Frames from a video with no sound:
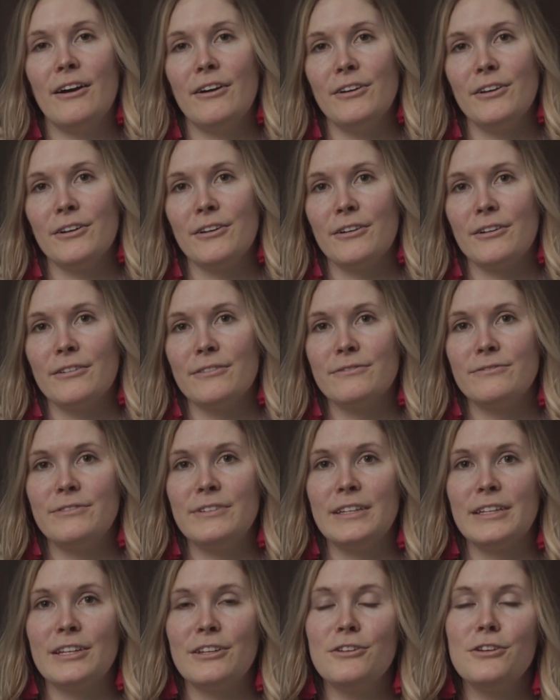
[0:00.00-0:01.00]
how
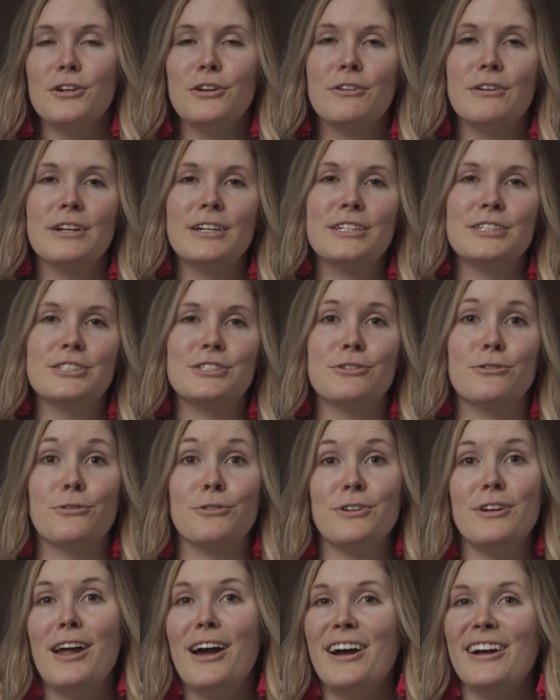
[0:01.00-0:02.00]
you're feeling
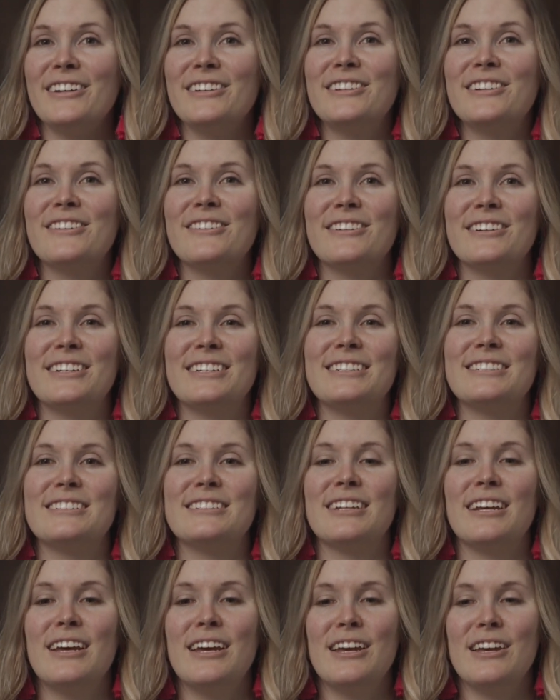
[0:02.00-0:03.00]
nourished or not
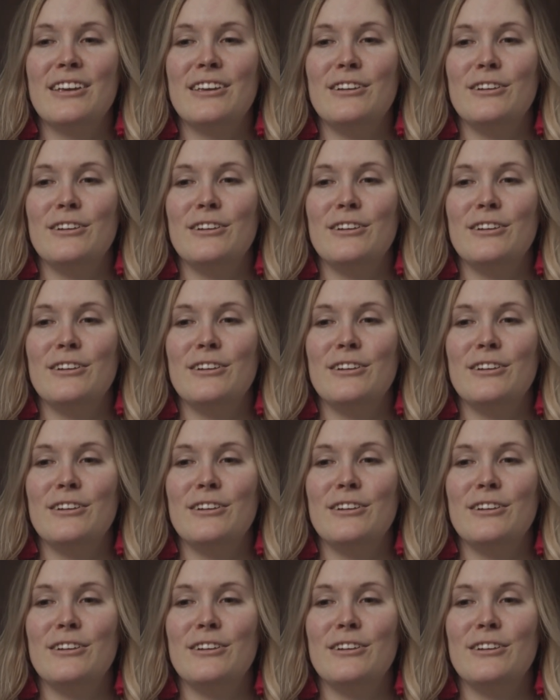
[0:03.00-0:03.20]
nourished.